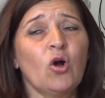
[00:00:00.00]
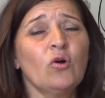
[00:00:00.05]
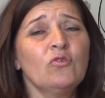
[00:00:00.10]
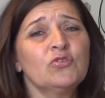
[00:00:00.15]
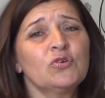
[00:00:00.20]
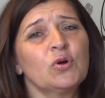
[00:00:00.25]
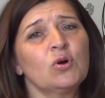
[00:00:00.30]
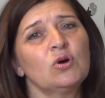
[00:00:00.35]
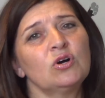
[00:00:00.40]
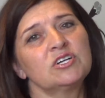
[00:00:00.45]

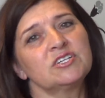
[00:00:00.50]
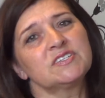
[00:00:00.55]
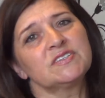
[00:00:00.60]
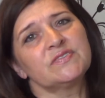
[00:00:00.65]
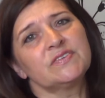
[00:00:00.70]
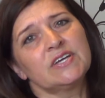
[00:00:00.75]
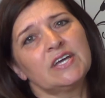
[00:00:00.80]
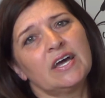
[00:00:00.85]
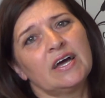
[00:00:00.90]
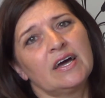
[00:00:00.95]
Of course,
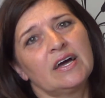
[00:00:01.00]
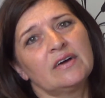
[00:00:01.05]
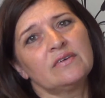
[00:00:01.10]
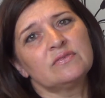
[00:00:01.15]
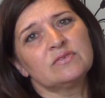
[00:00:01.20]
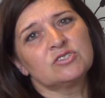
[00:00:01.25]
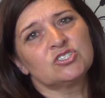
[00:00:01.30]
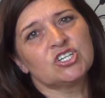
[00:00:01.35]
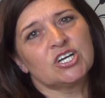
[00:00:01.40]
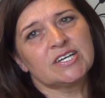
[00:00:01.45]
we
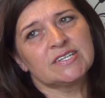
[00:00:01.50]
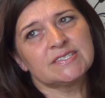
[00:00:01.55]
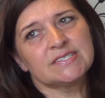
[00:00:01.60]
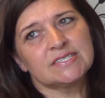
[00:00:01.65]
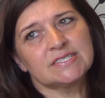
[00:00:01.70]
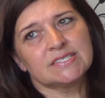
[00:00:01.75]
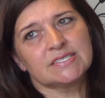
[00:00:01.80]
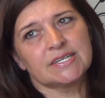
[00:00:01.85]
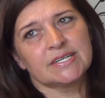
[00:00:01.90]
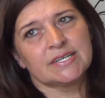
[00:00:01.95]
have
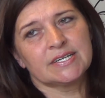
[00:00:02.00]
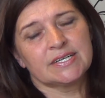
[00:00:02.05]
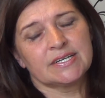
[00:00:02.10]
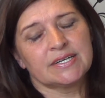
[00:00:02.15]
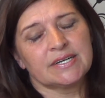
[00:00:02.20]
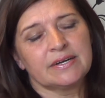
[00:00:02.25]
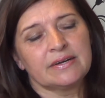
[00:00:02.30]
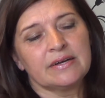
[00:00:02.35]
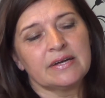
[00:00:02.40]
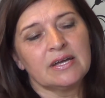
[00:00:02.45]
just
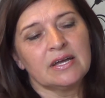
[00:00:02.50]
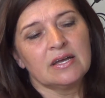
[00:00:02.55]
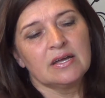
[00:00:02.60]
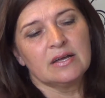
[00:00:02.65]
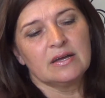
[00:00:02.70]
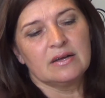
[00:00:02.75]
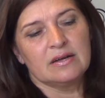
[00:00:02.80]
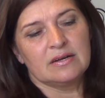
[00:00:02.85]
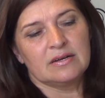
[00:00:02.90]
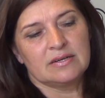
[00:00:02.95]
a
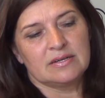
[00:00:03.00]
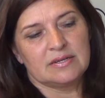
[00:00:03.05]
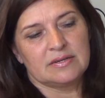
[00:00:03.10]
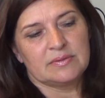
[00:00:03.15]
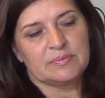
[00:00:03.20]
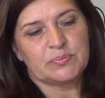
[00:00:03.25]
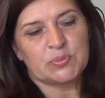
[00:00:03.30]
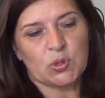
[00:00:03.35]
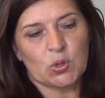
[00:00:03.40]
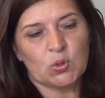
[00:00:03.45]

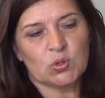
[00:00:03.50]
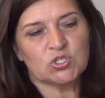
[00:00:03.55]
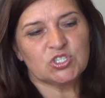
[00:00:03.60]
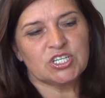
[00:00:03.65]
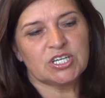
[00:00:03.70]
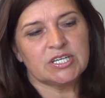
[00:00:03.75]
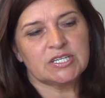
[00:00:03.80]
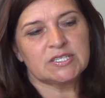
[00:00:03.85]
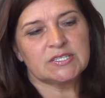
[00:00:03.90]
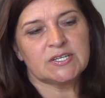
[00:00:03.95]

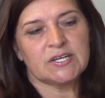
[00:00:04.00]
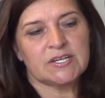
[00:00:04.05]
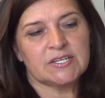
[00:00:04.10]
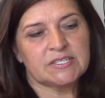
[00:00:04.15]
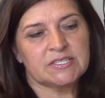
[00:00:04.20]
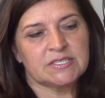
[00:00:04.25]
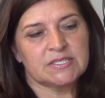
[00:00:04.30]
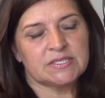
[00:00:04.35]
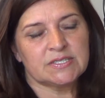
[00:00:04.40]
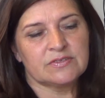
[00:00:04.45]
project
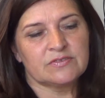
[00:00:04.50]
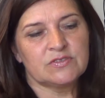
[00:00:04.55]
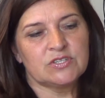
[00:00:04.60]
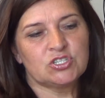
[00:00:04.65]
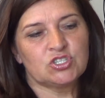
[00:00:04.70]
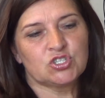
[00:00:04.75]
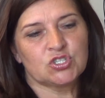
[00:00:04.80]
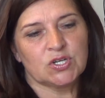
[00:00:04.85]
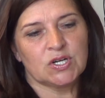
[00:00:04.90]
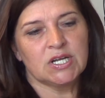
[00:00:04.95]

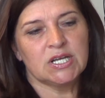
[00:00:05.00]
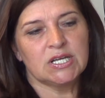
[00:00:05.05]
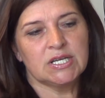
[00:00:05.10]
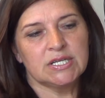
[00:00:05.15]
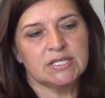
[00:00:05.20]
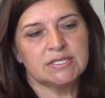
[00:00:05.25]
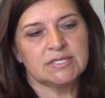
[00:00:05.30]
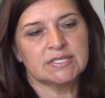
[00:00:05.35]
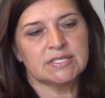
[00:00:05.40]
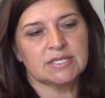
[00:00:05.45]
which
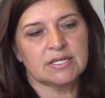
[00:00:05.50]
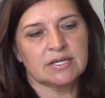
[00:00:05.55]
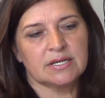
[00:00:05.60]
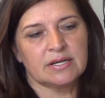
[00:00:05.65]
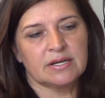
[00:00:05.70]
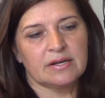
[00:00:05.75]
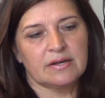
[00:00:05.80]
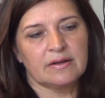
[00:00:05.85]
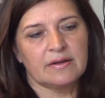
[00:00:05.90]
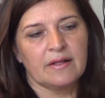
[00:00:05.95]
leads
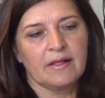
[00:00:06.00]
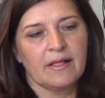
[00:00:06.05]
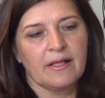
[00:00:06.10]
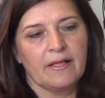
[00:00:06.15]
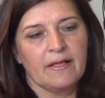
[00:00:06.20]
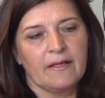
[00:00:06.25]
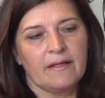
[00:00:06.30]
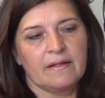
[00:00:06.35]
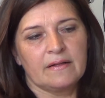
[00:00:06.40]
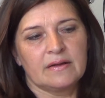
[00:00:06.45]

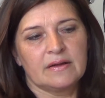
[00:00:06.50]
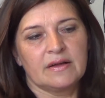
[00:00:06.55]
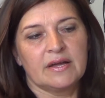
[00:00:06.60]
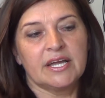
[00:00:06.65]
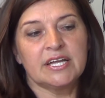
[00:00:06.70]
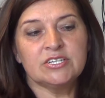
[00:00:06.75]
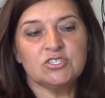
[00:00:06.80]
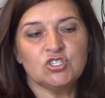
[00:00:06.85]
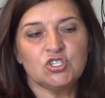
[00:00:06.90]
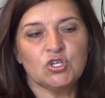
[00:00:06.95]

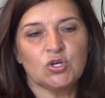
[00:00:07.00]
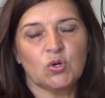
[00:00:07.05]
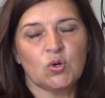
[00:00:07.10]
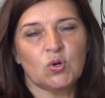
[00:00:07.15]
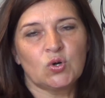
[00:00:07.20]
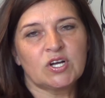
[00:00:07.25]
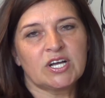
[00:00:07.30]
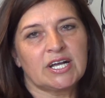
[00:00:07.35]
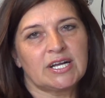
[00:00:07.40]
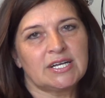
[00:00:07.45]

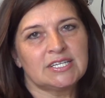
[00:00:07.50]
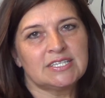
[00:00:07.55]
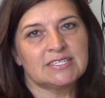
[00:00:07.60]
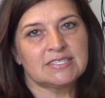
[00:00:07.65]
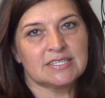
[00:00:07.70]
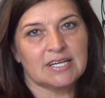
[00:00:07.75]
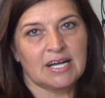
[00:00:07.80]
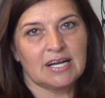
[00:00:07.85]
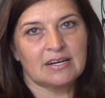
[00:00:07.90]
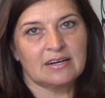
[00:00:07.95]
NGO
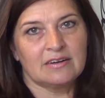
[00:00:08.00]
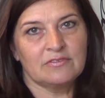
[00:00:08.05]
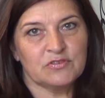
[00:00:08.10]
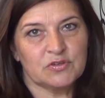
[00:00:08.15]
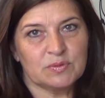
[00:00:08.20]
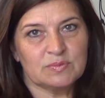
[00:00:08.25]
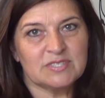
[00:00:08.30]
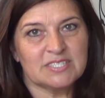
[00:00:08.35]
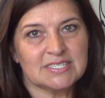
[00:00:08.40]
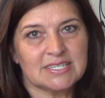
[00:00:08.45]
Kalisara
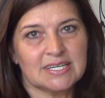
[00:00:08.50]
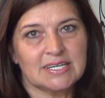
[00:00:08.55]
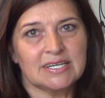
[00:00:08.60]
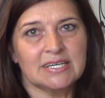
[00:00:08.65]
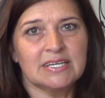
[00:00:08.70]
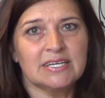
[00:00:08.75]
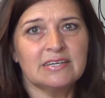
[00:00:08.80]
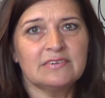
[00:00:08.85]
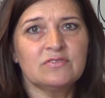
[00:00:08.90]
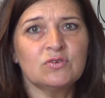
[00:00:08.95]
from
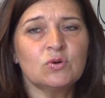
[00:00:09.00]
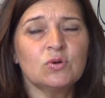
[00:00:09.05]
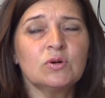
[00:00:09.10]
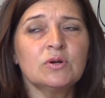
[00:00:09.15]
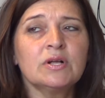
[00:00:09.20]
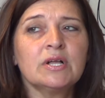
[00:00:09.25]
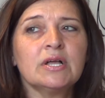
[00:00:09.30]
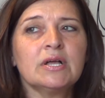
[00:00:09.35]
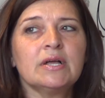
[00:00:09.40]
Sarajevo